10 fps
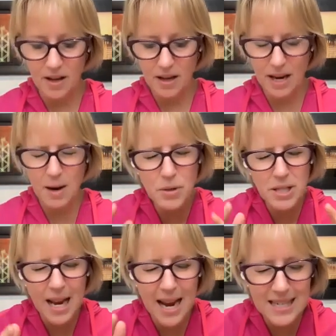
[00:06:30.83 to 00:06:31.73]
He
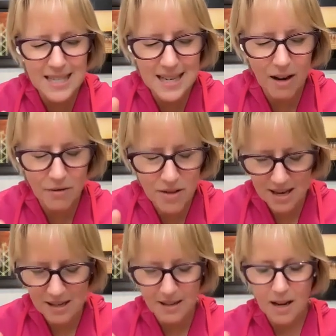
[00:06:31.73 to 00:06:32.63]
wasn't acting out
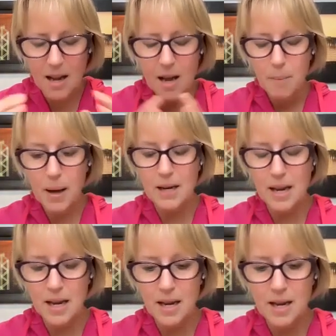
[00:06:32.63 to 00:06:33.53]
then, but
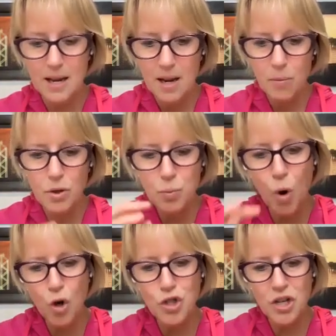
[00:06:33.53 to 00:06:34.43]
he was
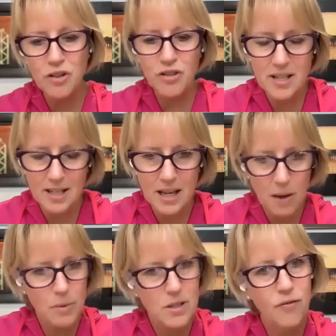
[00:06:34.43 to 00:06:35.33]
watching things, and he
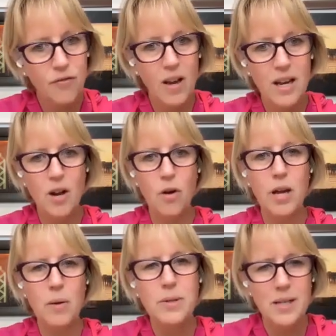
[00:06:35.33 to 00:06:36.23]
was,
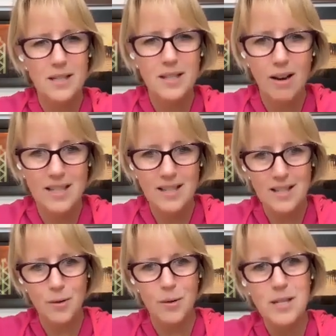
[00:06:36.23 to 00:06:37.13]
he was excited.
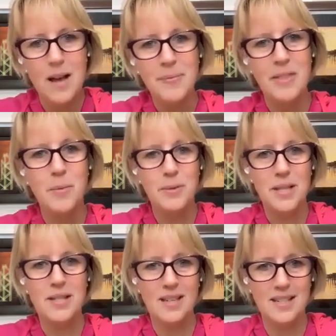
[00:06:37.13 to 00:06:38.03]
So there was
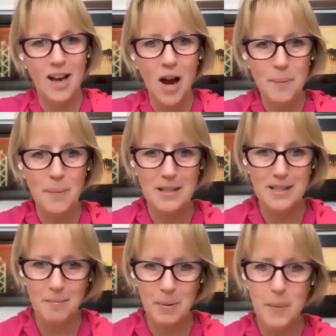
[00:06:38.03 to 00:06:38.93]
this excitement,
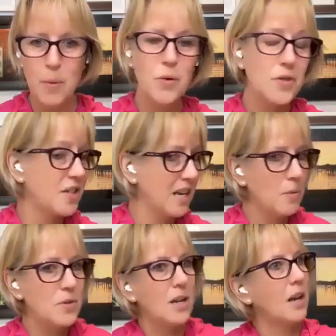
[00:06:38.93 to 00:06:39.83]
and people could see it
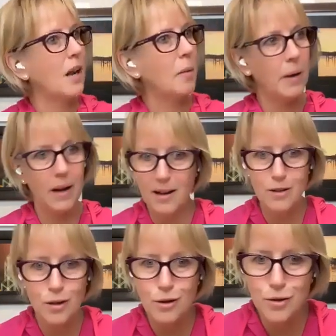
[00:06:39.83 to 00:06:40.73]
was a little bit
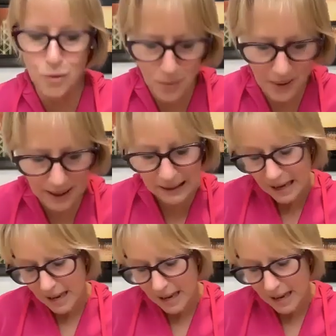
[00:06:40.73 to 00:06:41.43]
unusual. And